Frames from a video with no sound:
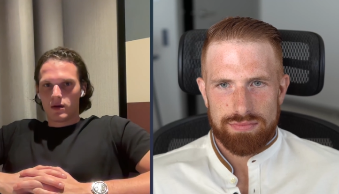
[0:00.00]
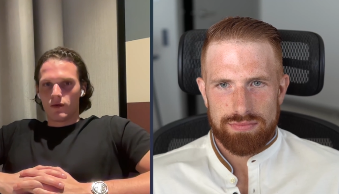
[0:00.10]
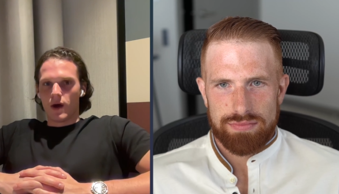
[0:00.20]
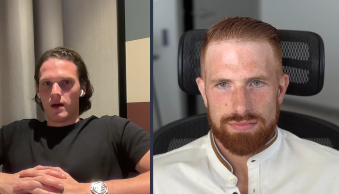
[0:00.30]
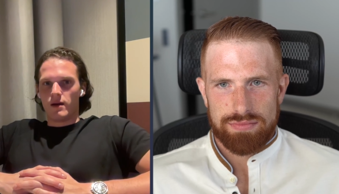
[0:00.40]

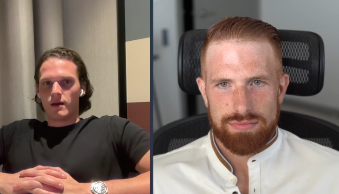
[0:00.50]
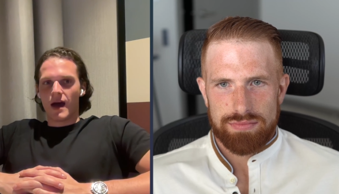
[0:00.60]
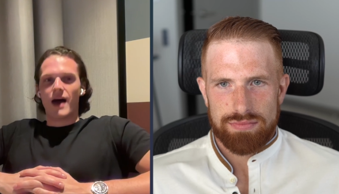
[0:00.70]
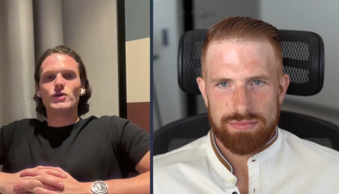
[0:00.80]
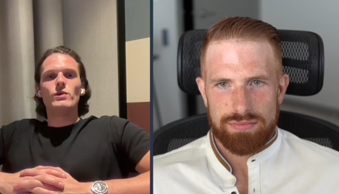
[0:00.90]
Speaker 1: right?
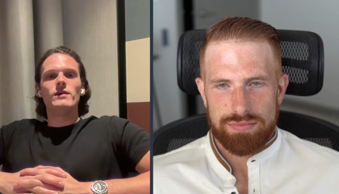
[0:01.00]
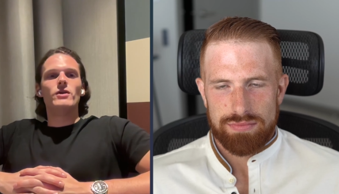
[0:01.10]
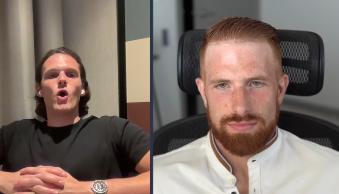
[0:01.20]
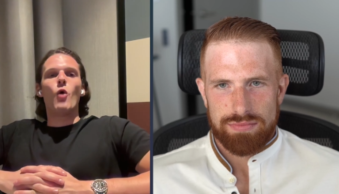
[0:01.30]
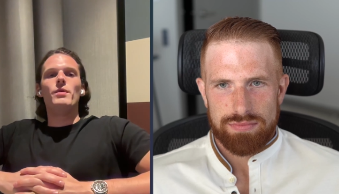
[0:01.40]
How do you even
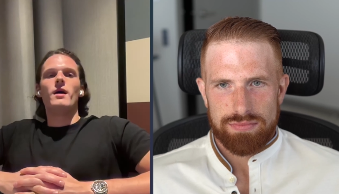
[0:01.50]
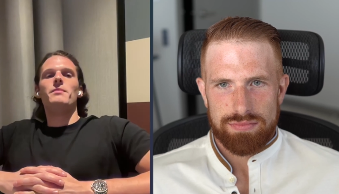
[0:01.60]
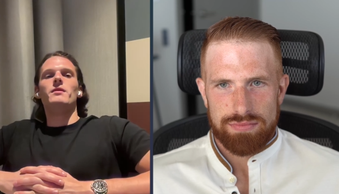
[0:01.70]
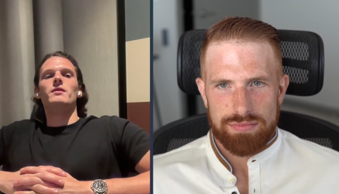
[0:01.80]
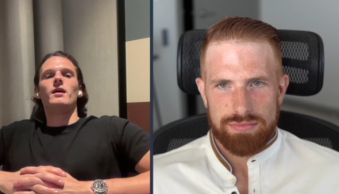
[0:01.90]
open up
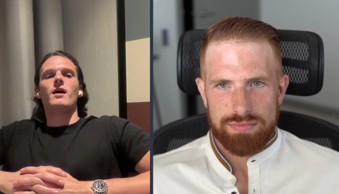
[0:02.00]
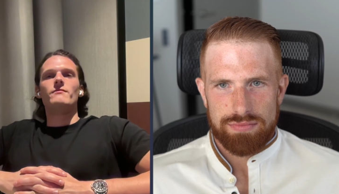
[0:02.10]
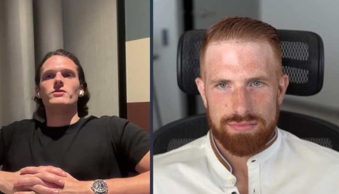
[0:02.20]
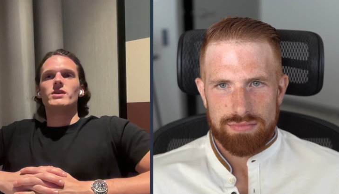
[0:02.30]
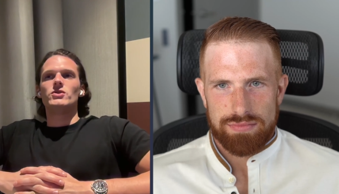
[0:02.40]
a, a
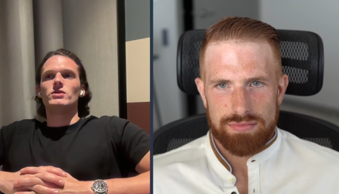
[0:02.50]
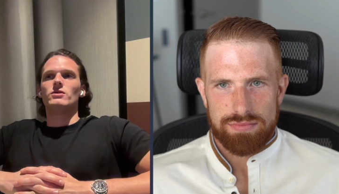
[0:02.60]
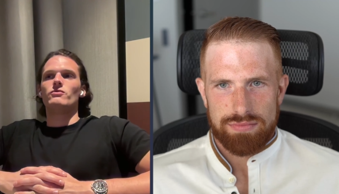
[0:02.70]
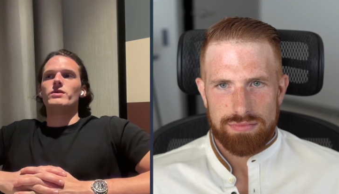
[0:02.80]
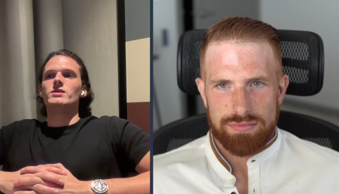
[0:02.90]
conversation? Like
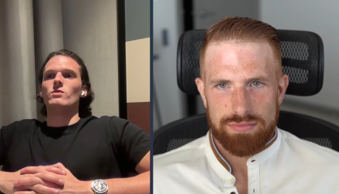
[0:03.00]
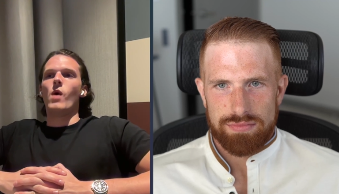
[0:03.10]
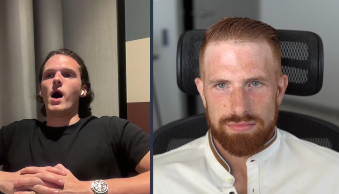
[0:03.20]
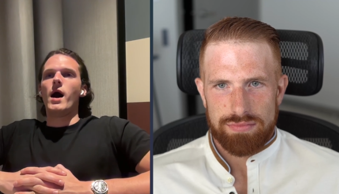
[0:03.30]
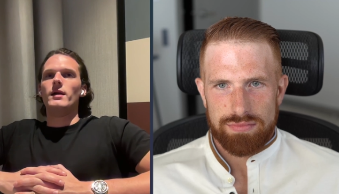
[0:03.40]
the reason
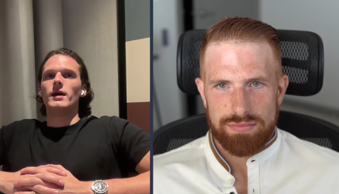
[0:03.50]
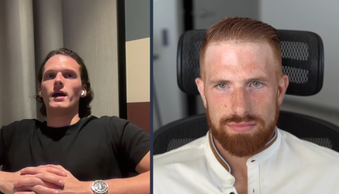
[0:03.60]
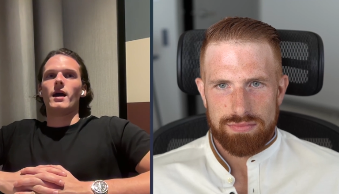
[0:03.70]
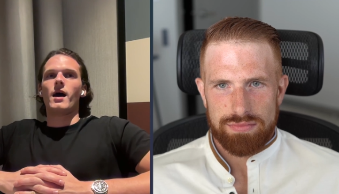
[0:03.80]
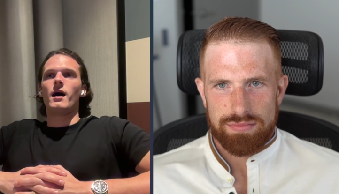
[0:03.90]
why,
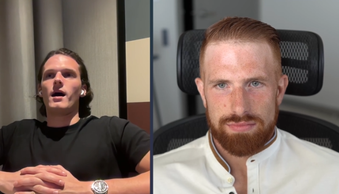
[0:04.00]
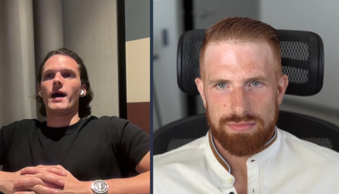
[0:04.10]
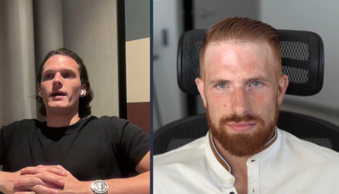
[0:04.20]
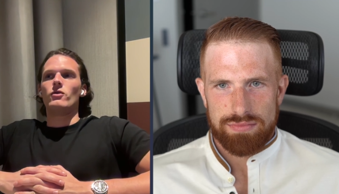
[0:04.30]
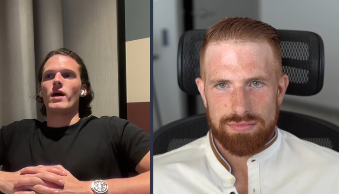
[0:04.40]
like
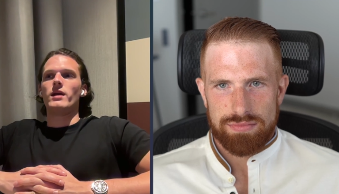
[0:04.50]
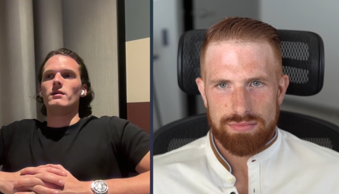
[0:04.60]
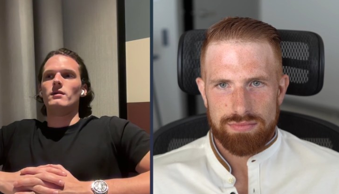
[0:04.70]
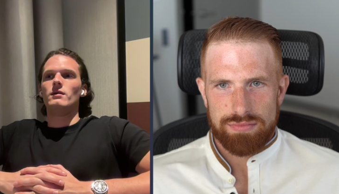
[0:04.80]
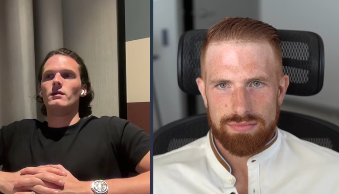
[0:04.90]
I
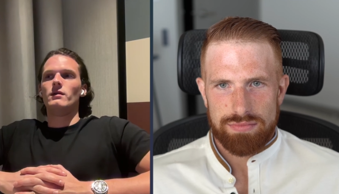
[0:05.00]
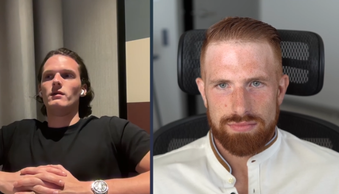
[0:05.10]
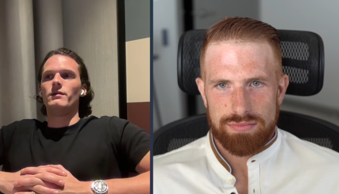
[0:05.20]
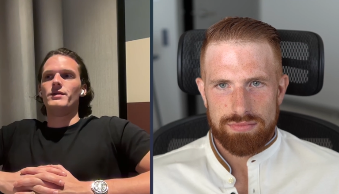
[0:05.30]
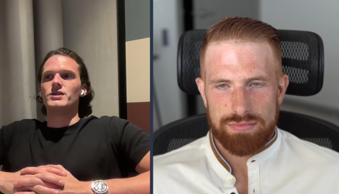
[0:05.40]
credit
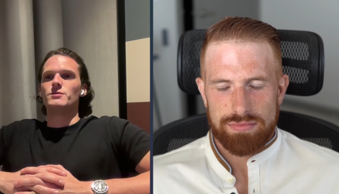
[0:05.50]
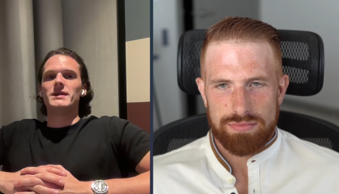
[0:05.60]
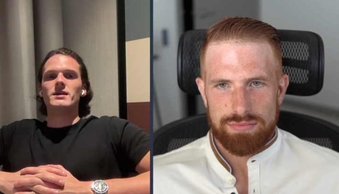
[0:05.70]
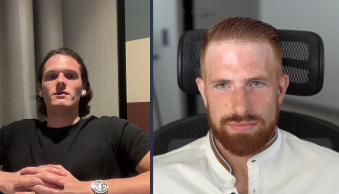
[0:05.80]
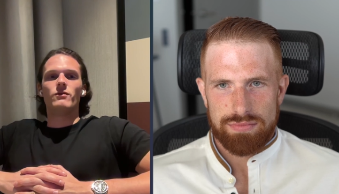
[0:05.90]
the
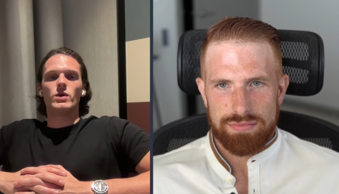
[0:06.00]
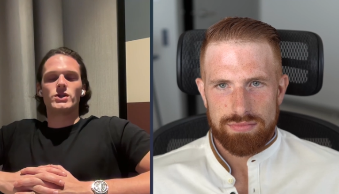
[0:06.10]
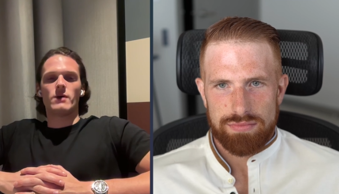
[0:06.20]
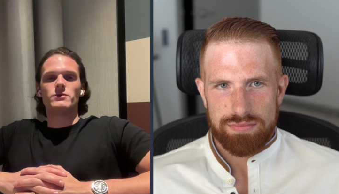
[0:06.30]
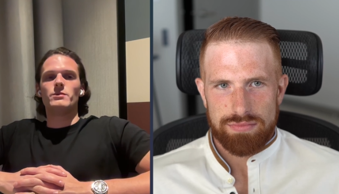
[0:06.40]
speed of which
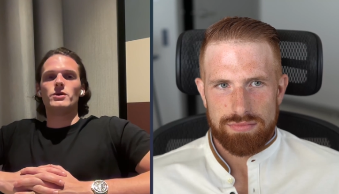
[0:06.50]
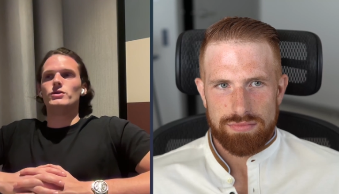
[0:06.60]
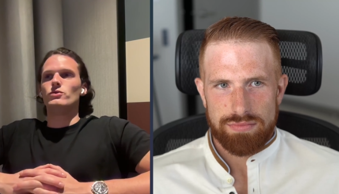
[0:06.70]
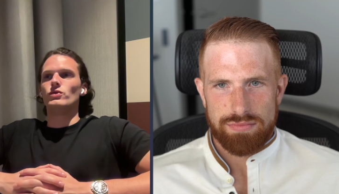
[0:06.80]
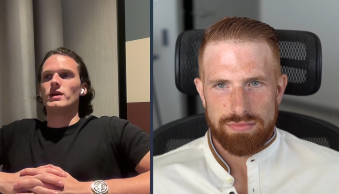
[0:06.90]
I was able to
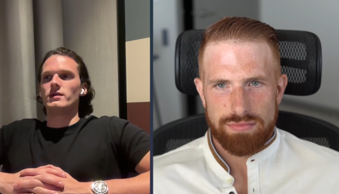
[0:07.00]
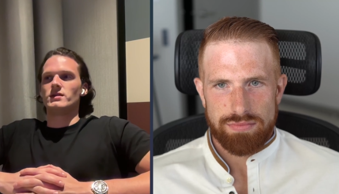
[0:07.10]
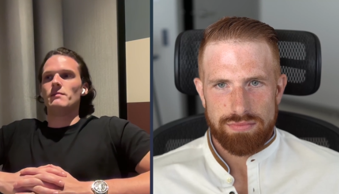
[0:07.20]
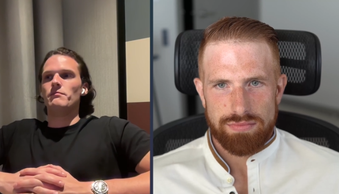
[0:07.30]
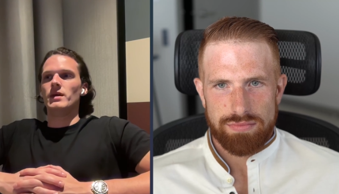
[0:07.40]
do things
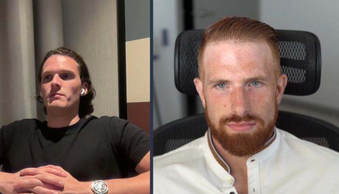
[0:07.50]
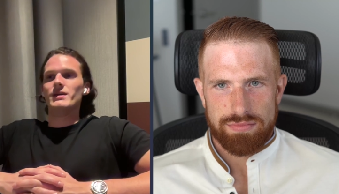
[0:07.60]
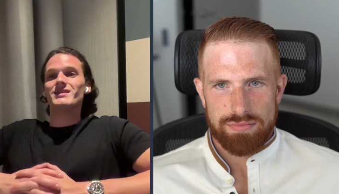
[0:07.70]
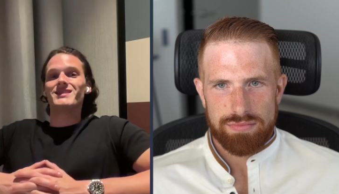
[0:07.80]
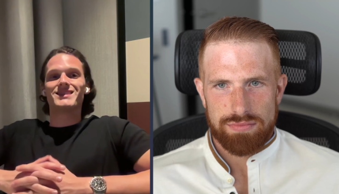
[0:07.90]
in, in
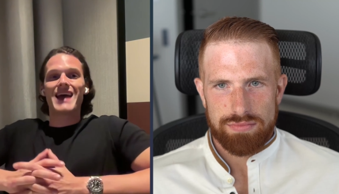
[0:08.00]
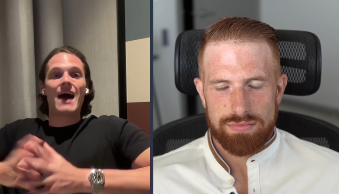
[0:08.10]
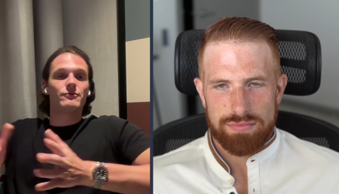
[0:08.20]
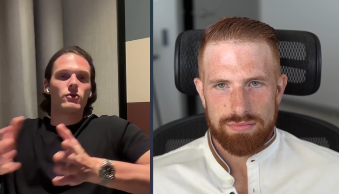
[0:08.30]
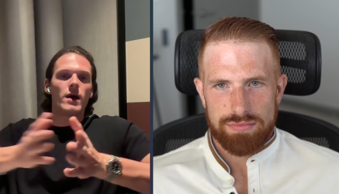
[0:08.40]
business
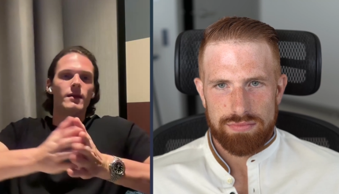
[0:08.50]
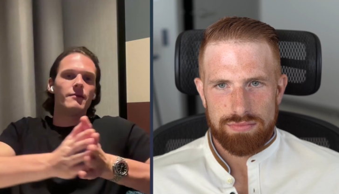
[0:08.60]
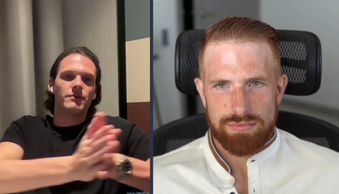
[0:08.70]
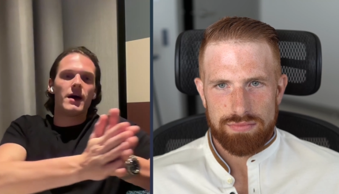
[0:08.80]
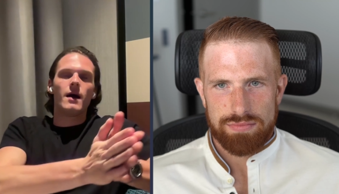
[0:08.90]
after I
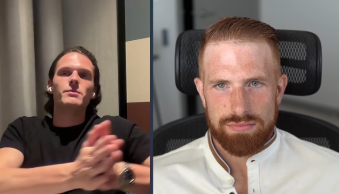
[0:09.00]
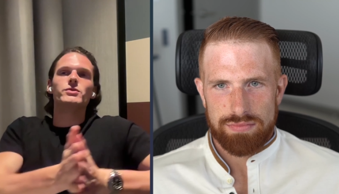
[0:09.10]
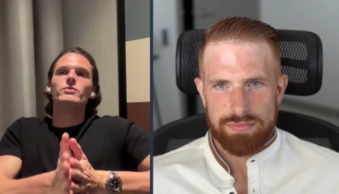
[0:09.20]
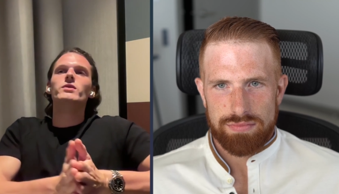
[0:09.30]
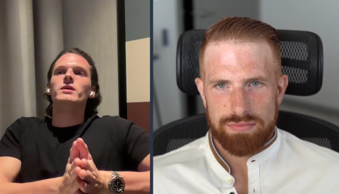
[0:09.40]
left that
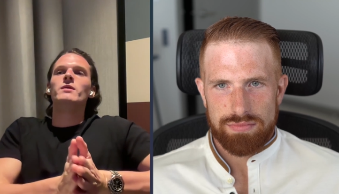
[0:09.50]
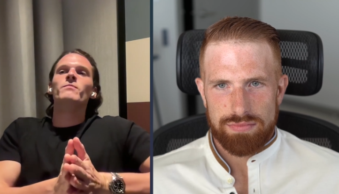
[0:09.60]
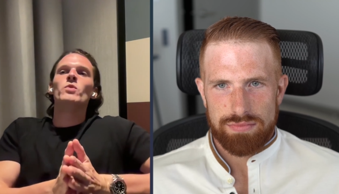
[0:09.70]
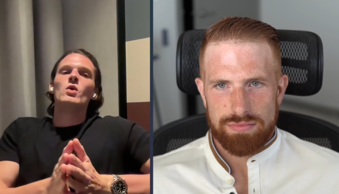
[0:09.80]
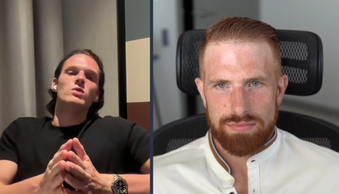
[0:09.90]
opportunity
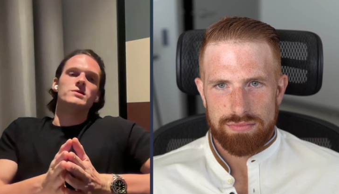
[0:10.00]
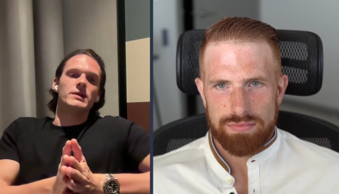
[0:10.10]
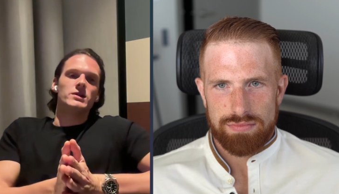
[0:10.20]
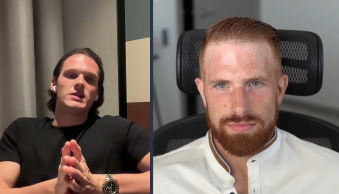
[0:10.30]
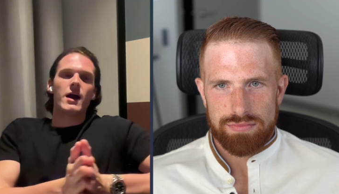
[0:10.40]
was
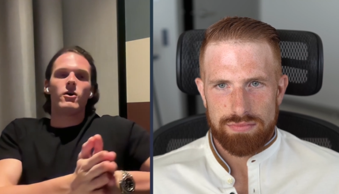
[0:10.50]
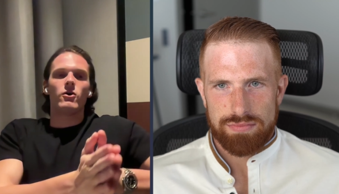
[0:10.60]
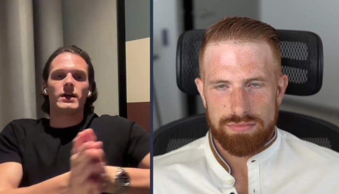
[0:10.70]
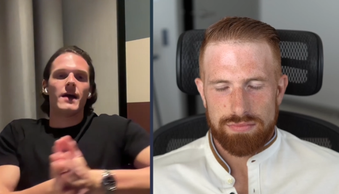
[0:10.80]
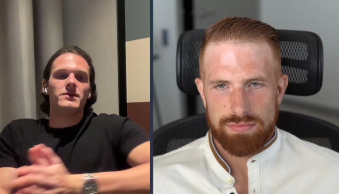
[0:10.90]
because I
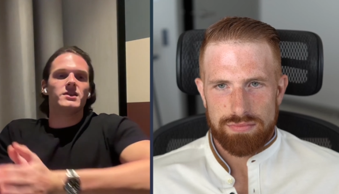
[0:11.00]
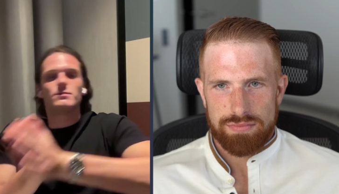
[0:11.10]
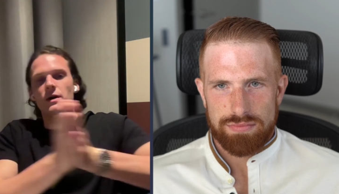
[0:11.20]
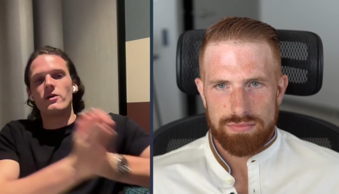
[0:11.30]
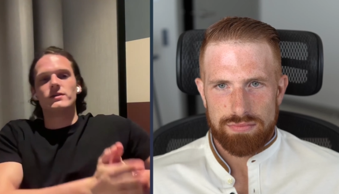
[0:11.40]
already had the
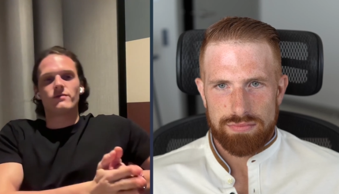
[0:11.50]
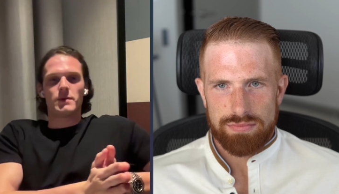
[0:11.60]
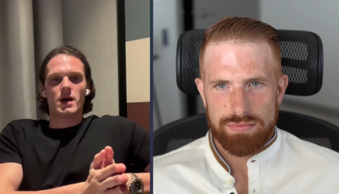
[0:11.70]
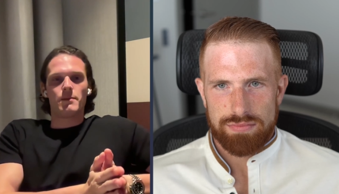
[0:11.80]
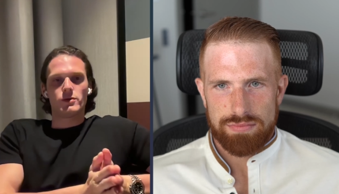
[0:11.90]
experience from
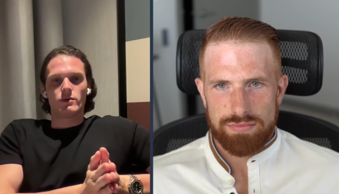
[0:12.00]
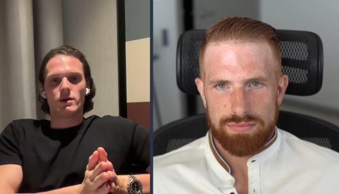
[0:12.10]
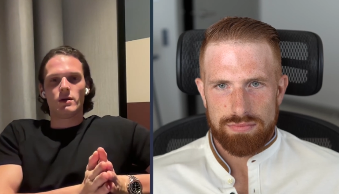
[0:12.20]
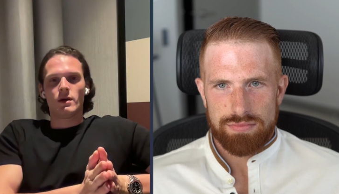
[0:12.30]
the opportunity.